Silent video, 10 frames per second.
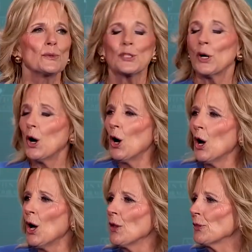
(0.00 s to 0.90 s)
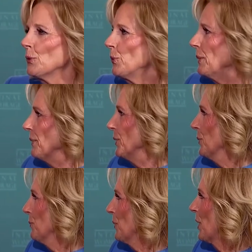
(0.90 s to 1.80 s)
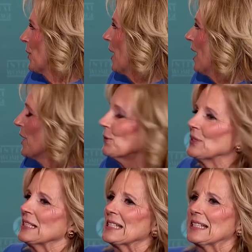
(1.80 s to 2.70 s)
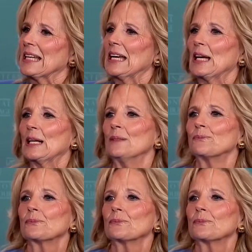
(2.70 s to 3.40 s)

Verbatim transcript: To all the women whom we are honoring today,